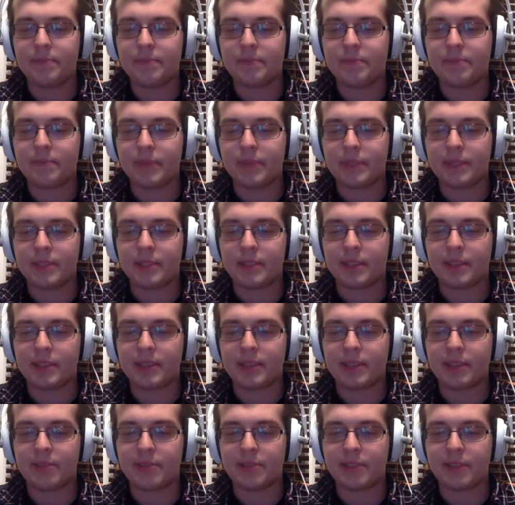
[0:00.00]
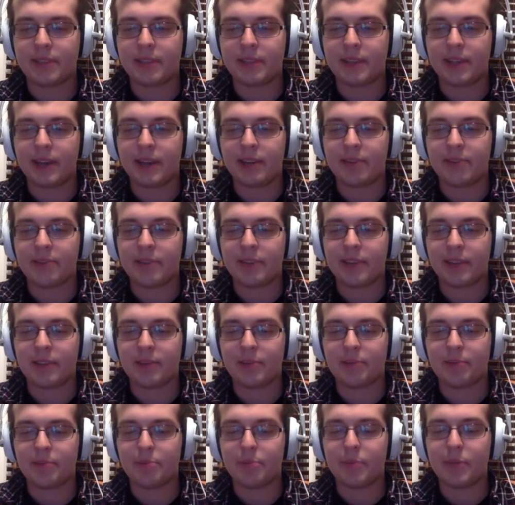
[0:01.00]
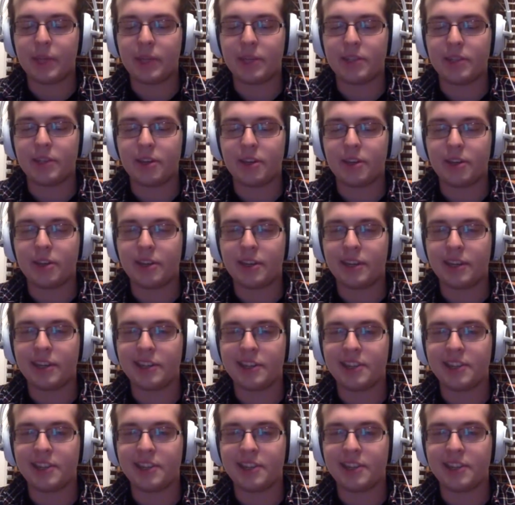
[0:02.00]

it's like definitely a lot of like big dog and